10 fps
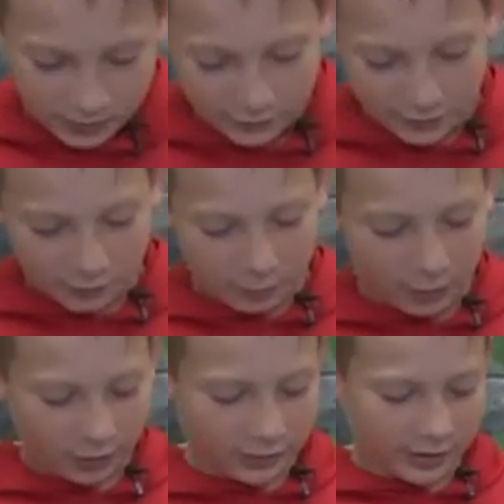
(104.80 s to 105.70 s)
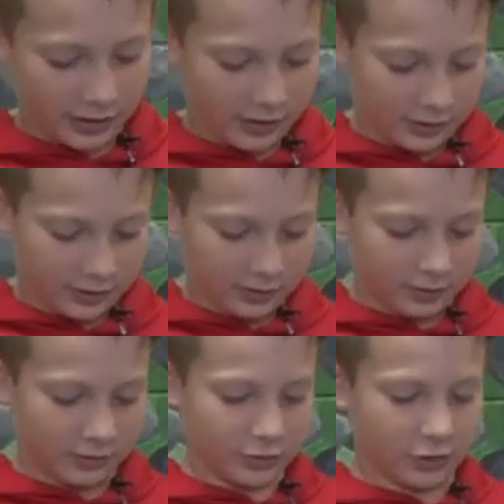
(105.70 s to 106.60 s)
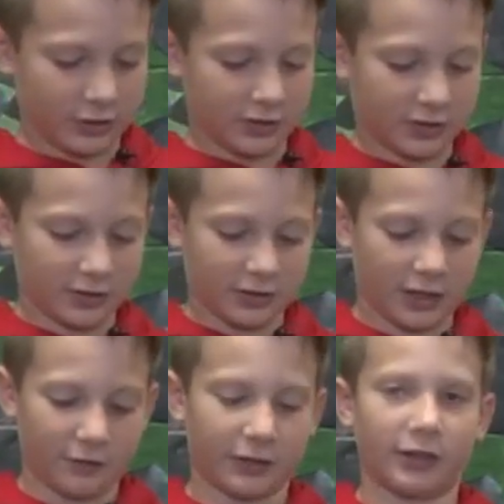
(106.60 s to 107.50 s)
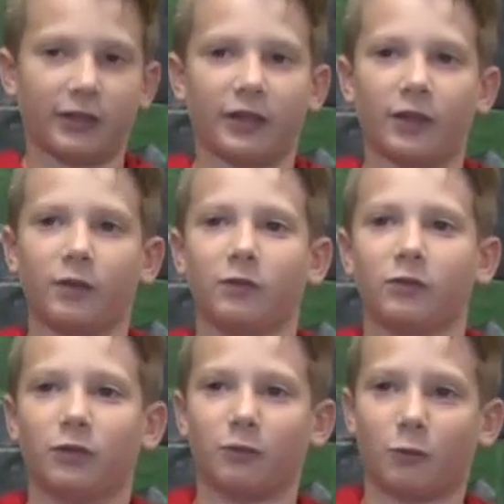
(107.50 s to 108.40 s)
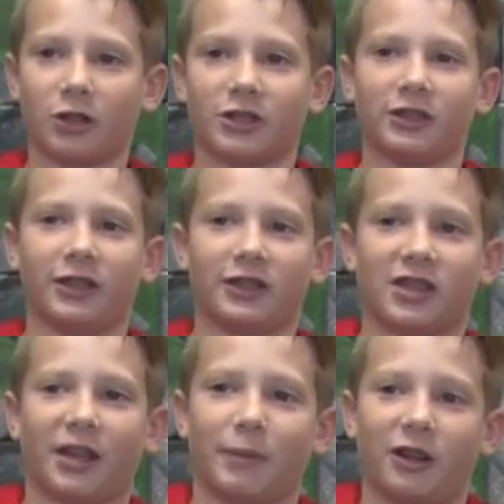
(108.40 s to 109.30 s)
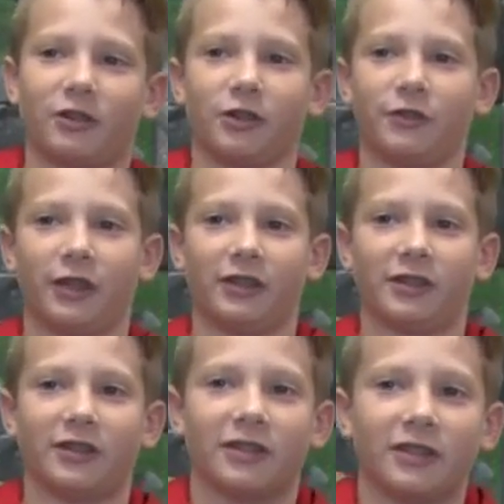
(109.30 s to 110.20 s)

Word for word: My favorite part is just giving it and watching the excitement on their face.